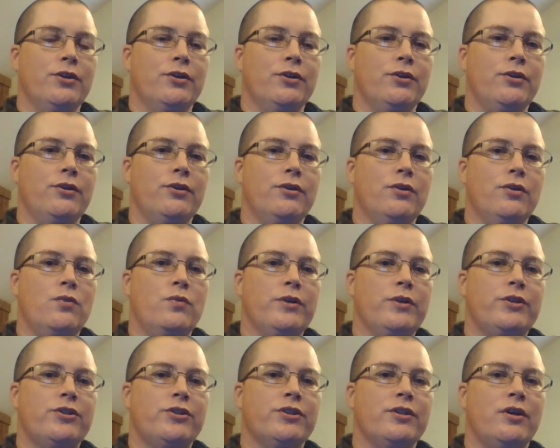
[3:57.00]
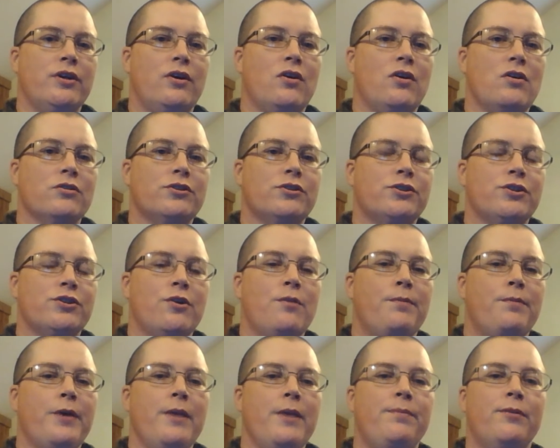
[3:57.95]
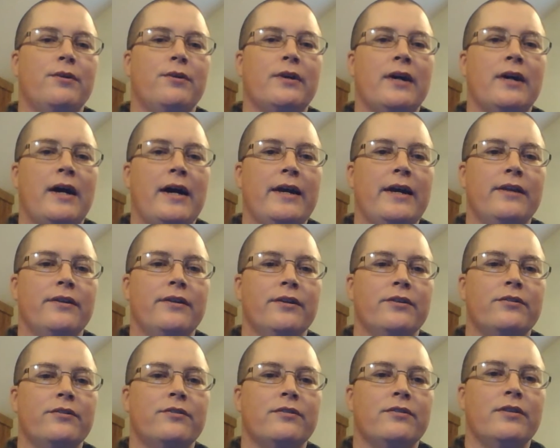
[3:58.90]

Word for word: you know, we should all show people kindness